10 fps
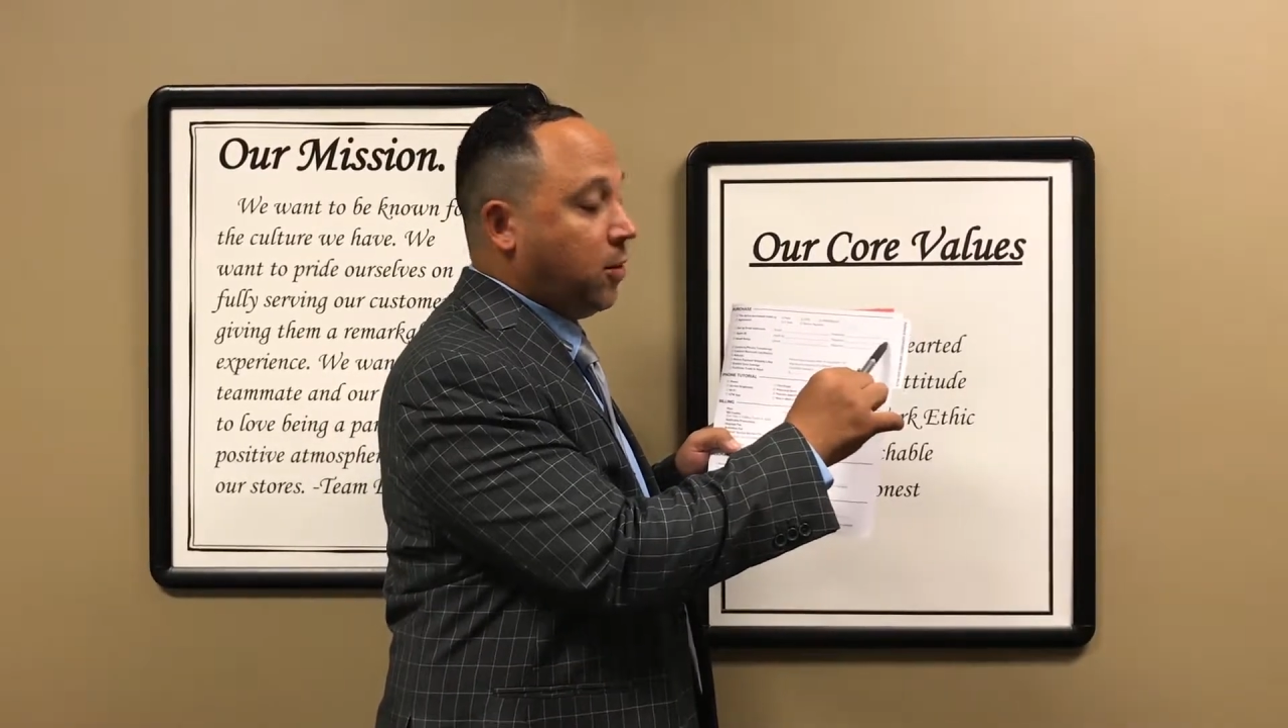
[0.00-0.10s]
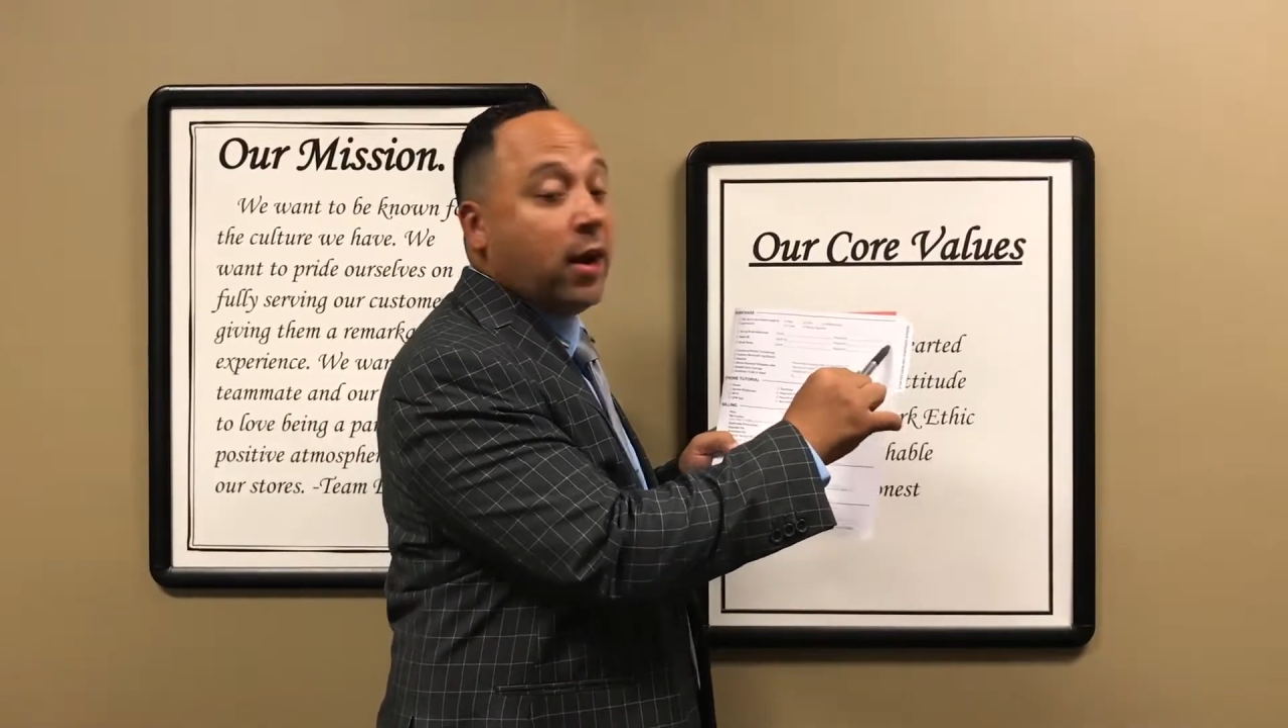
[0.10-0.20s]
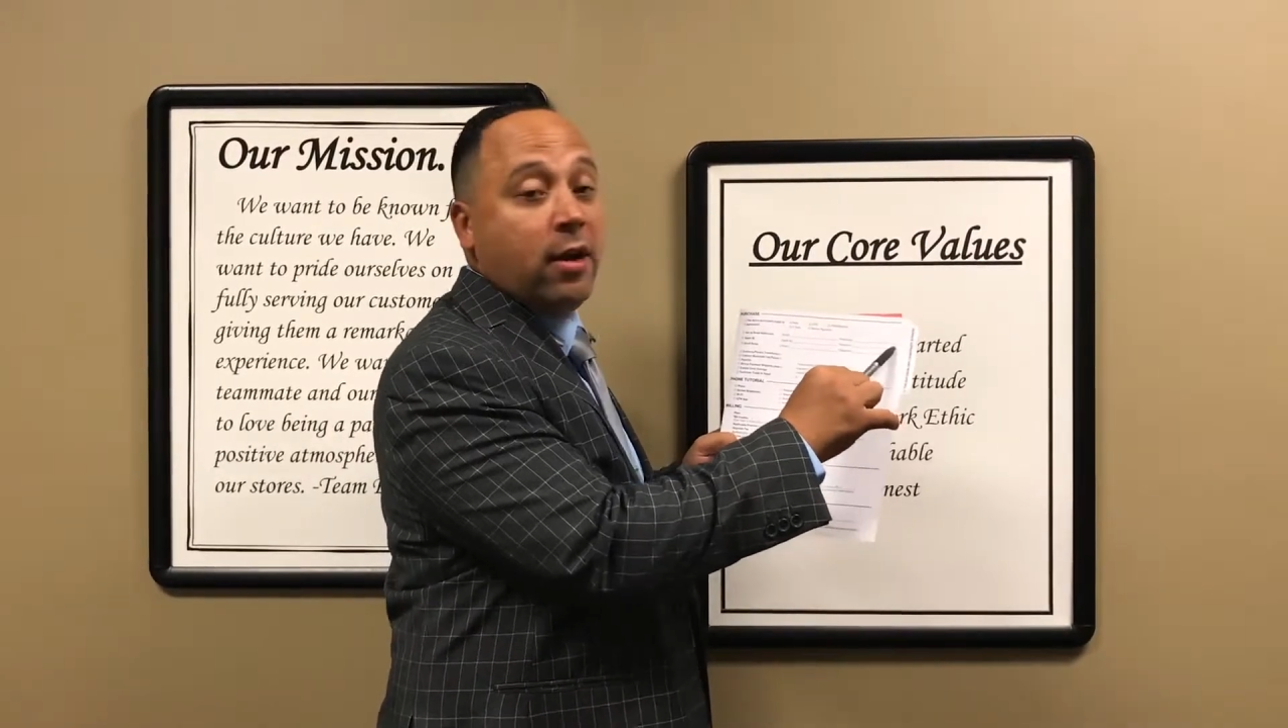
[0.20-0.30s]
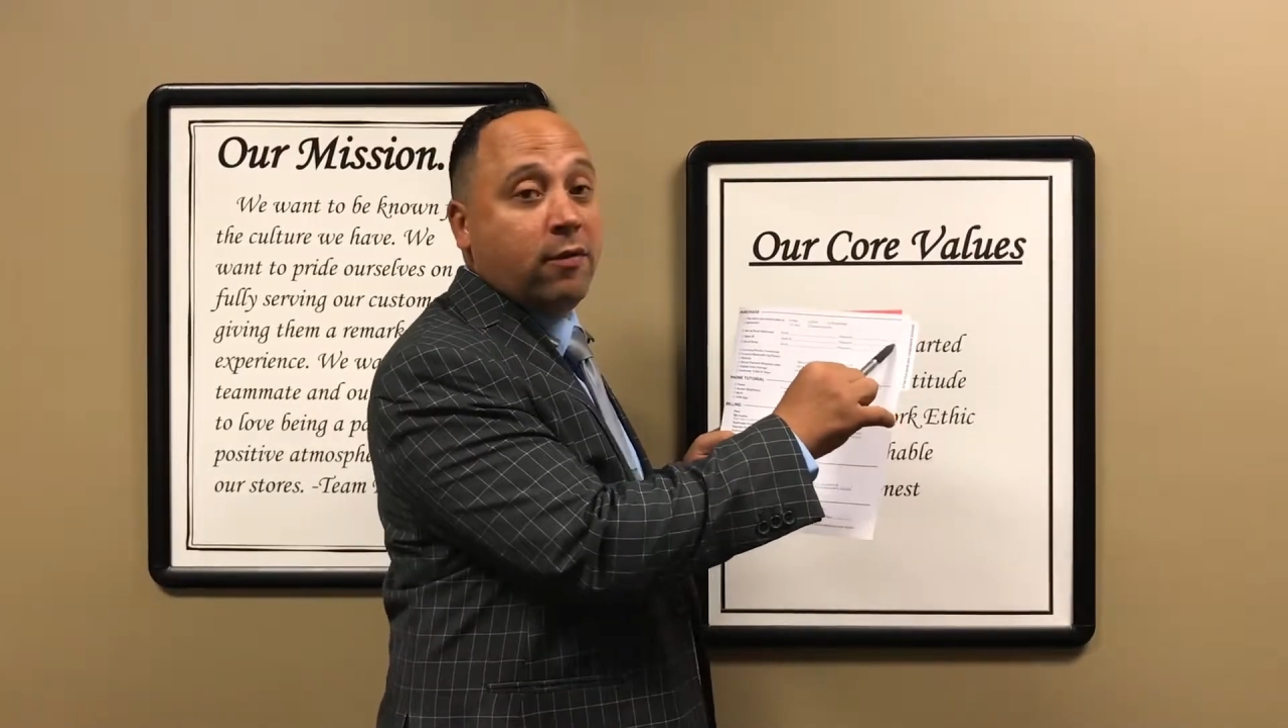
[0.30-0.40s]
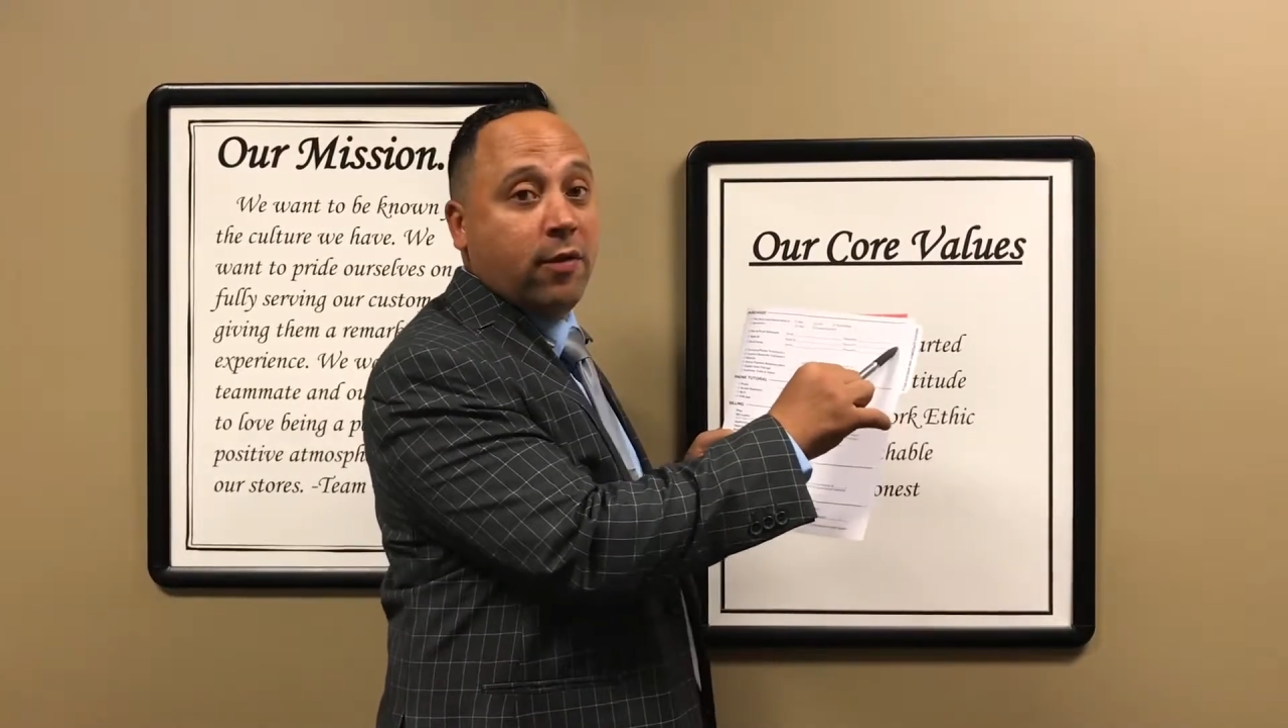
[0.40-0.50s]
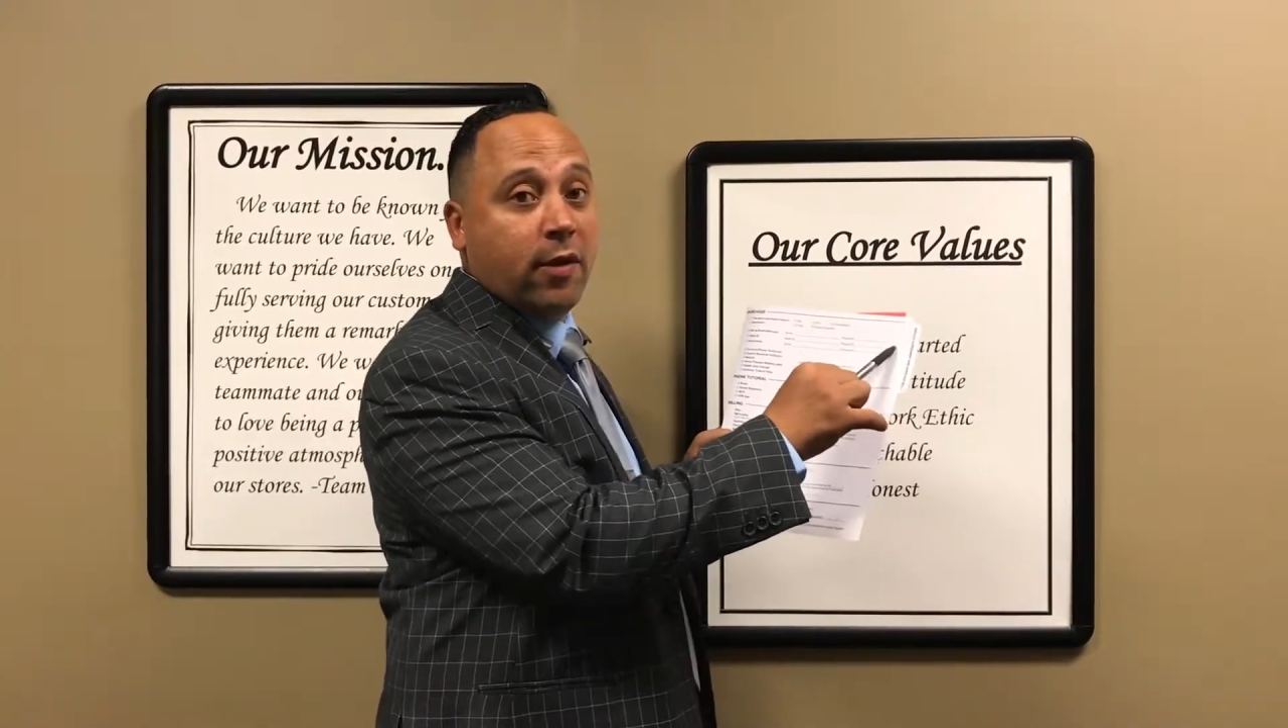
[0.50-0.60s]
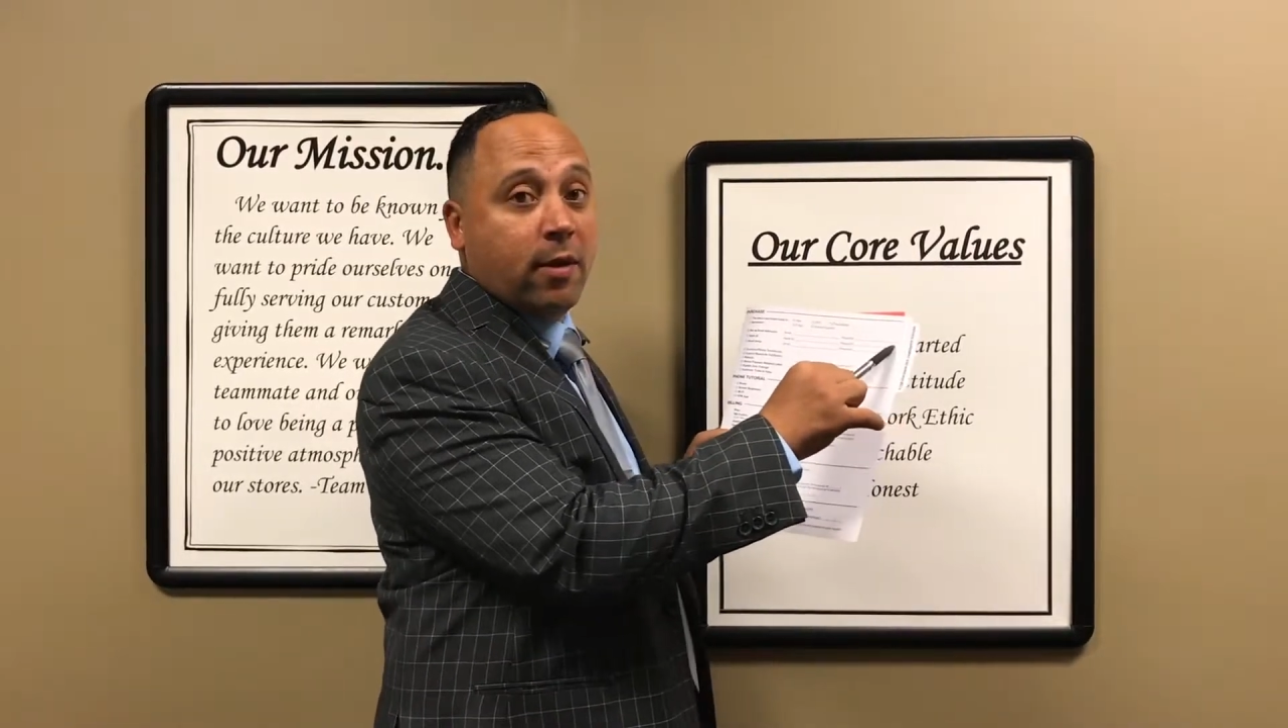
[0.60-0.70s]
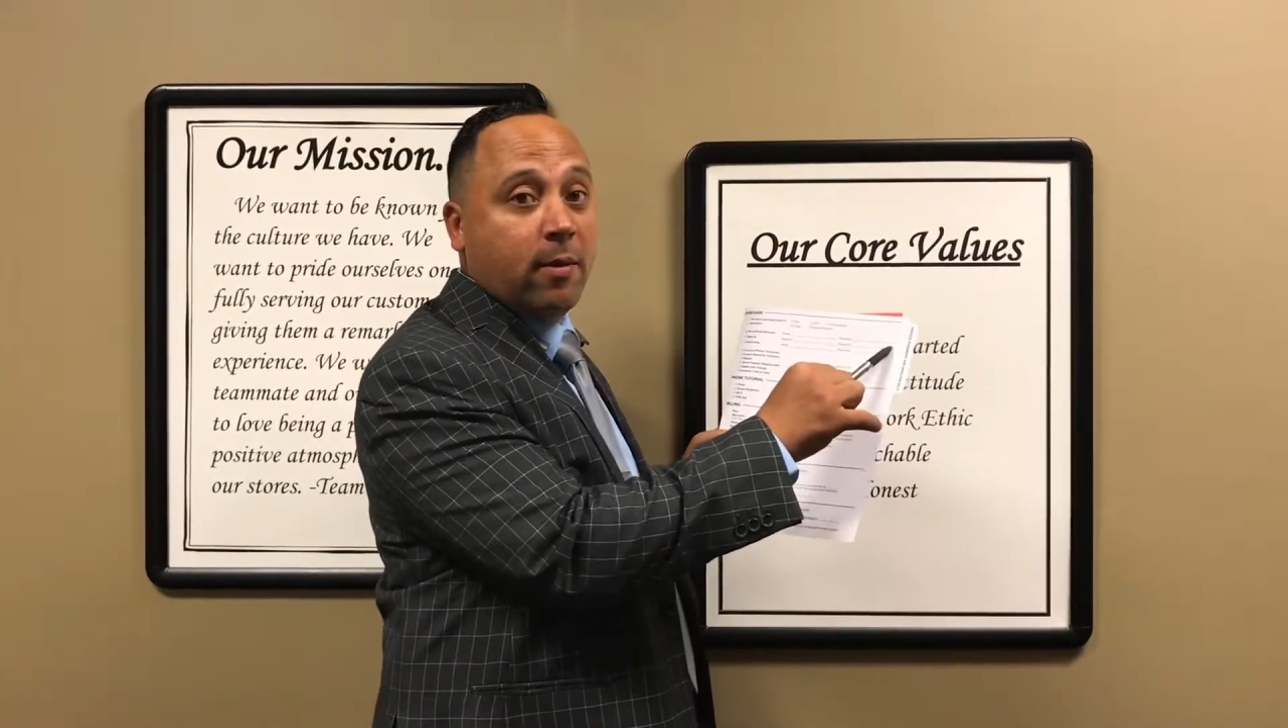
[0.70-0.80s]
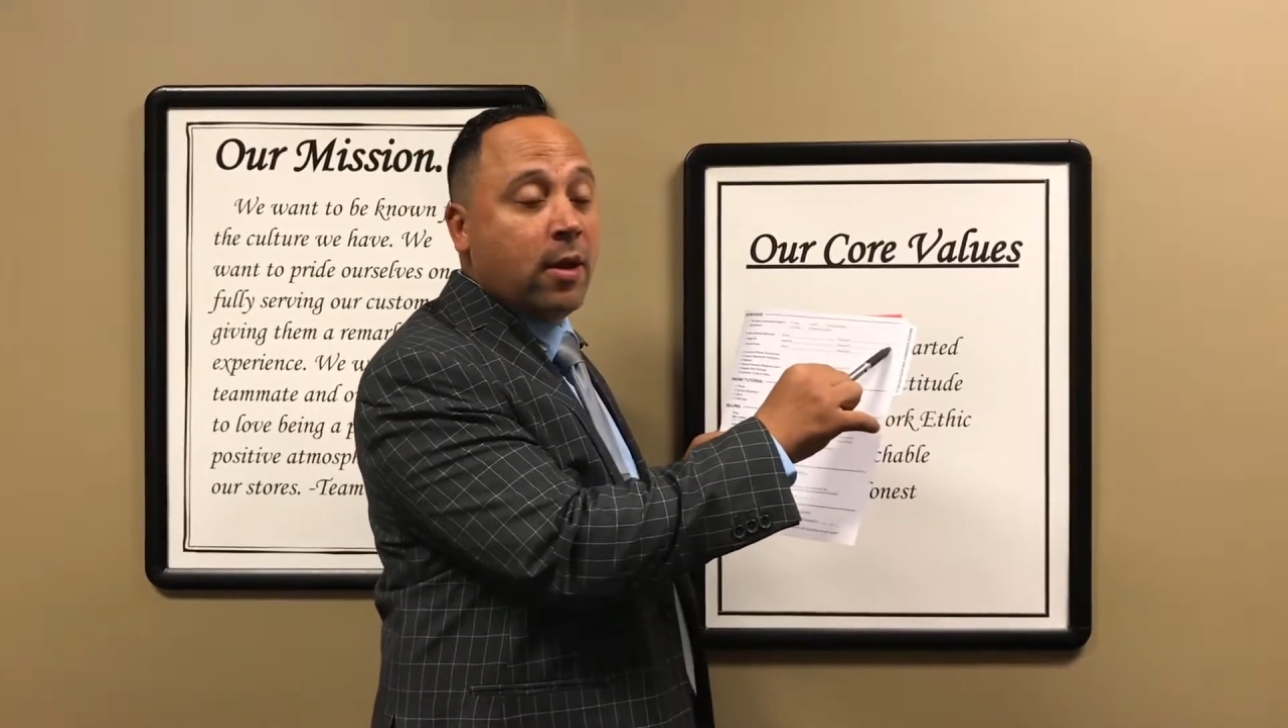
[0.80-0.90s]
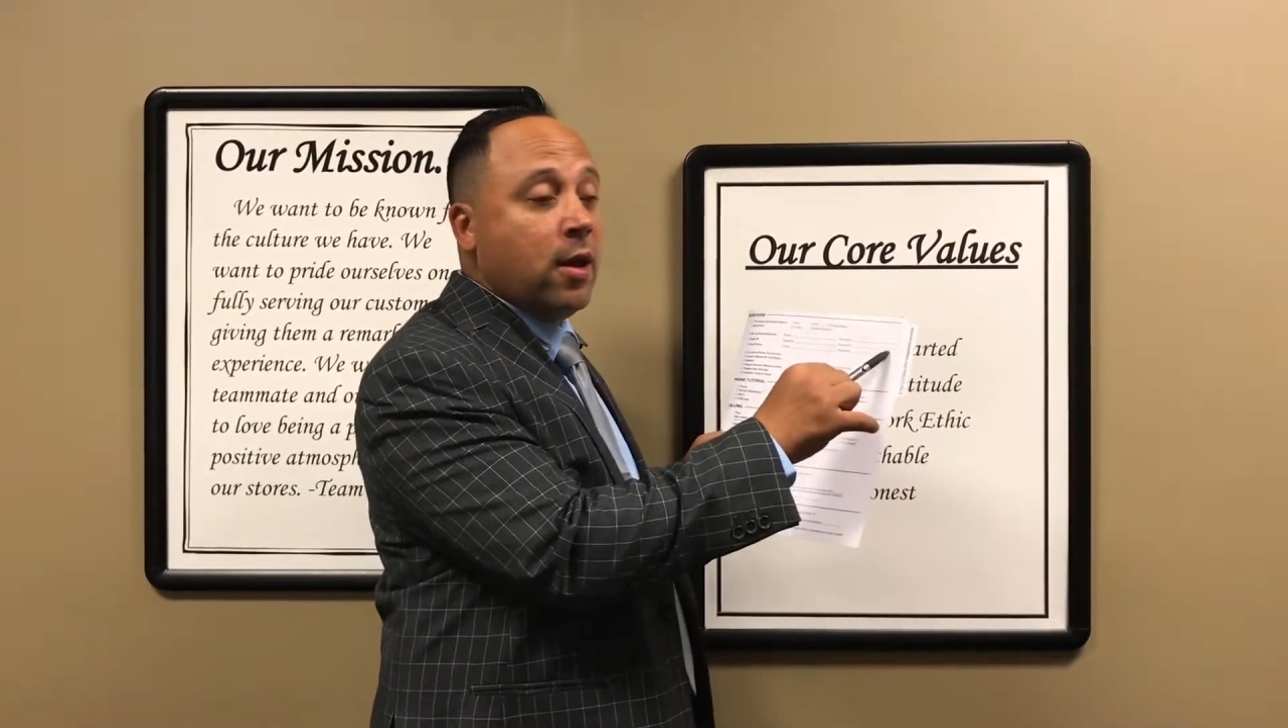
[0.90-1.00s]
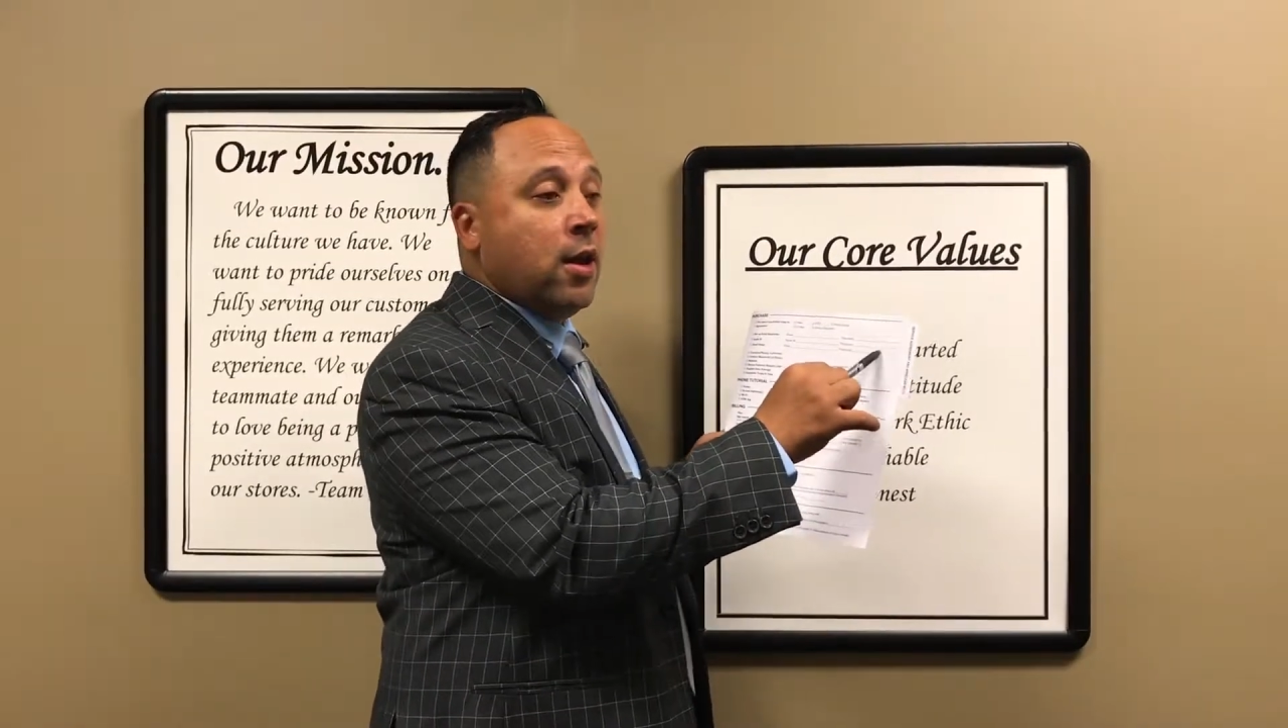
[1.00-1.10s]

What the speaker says: right here for them.